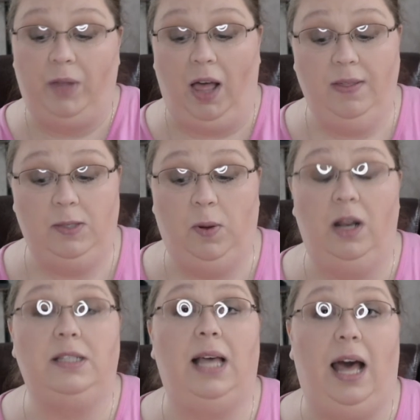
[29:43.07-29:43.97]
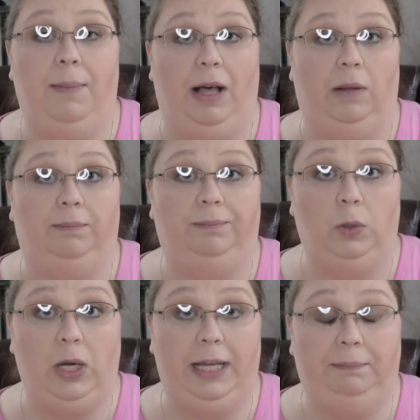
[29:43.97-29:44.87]
All these products I bought,
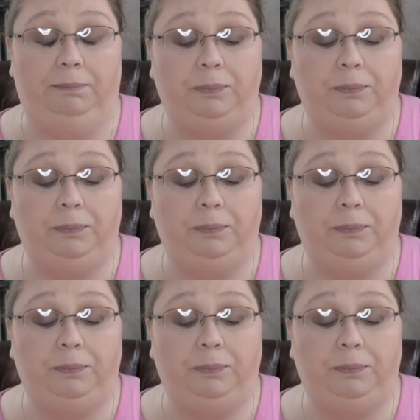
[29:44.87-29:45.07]
okay?